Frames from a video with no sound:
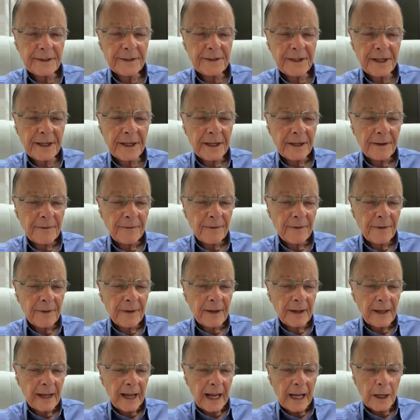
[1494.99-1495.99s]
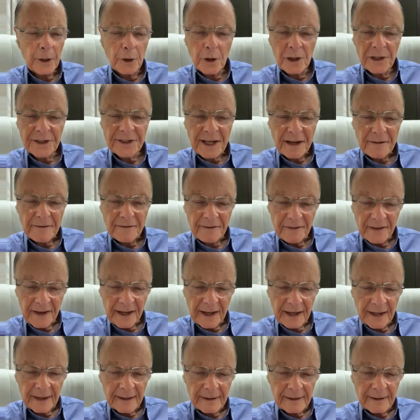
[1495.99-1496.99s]
which means
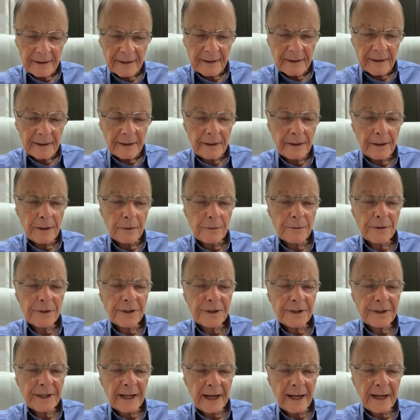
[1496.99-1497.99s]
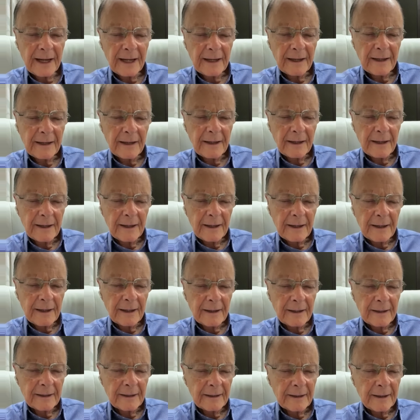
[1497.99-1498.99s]
that our faith
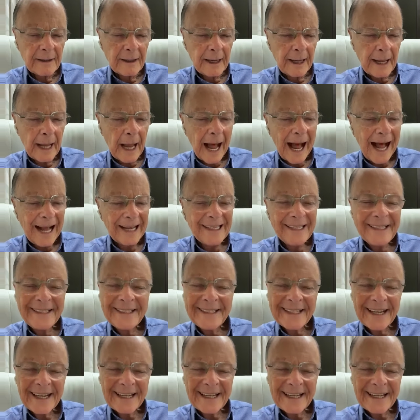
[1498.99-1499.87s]
is not